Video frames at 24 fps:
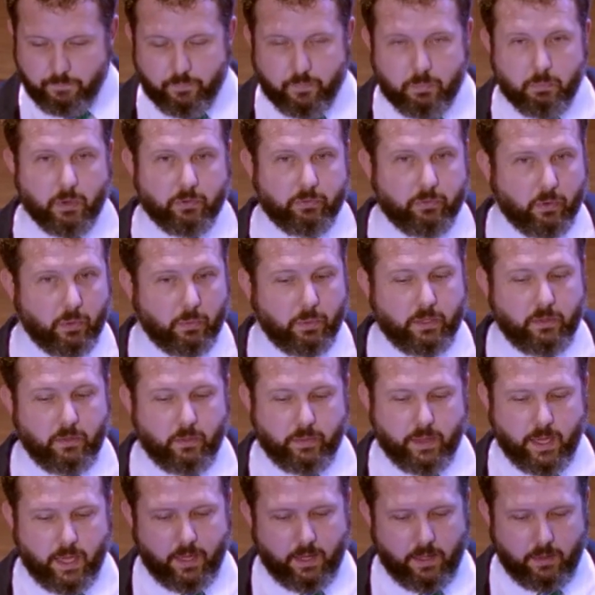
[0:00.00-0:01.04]
Before we do
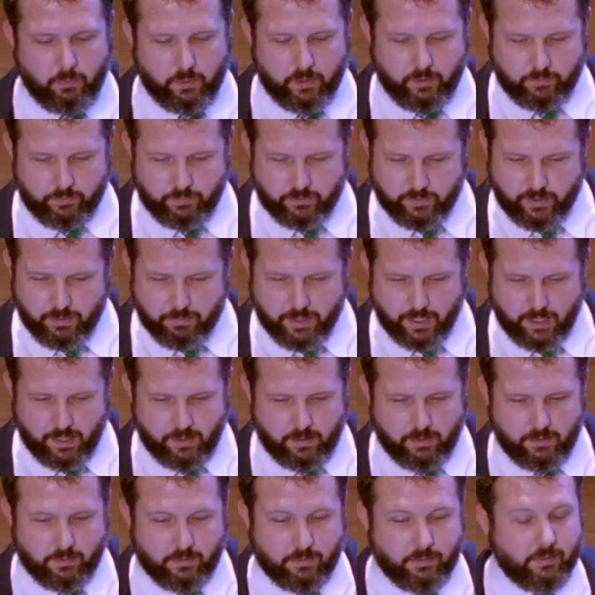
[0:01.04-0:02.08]
that, I want to skip ahead
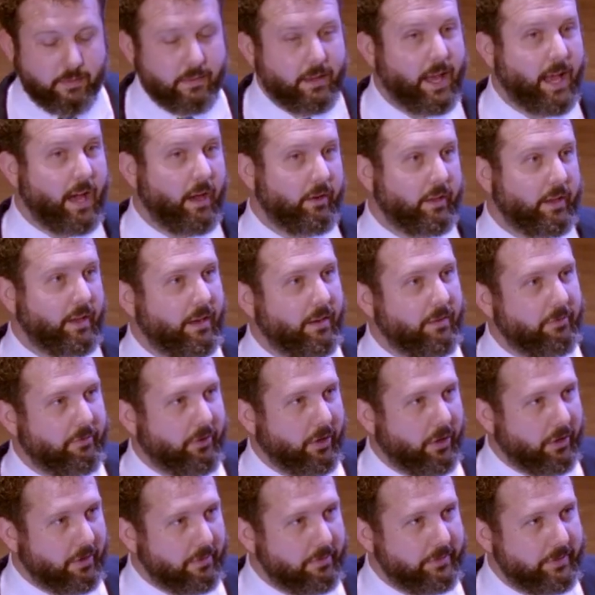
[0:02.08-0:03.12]
and how to get
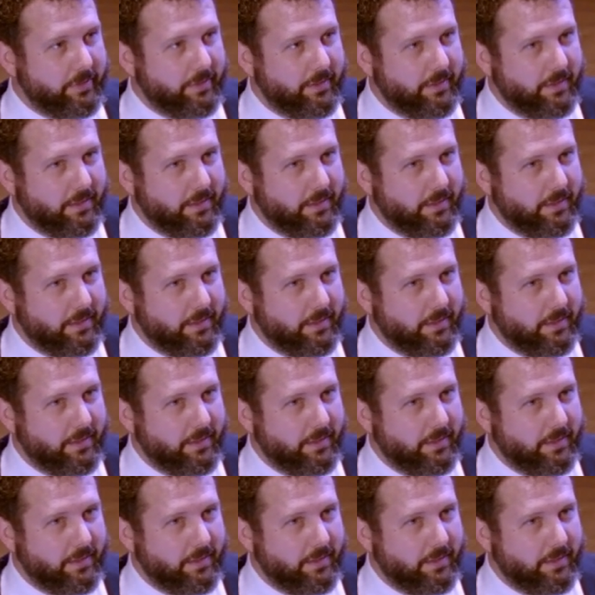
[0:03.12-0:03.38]
involved.